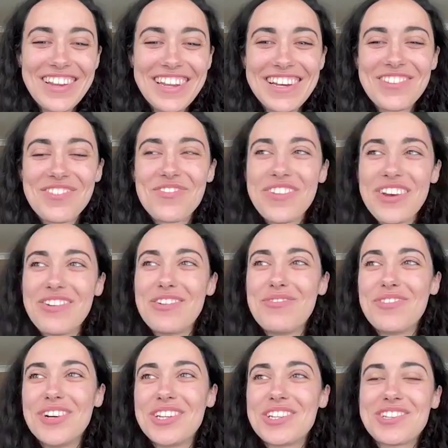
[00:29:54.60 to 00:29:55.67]
that is very
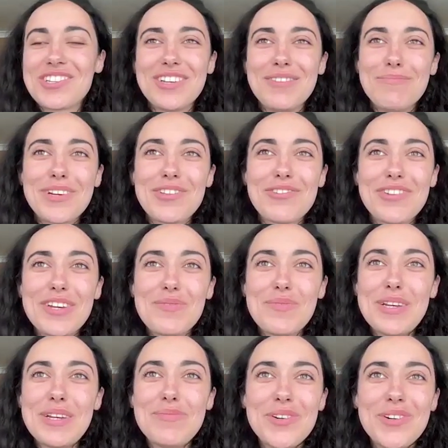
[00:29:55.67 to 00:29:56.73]
much just like mixed race
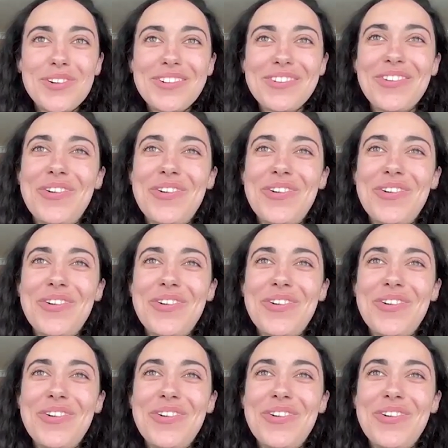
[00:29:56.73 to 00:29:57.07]
people.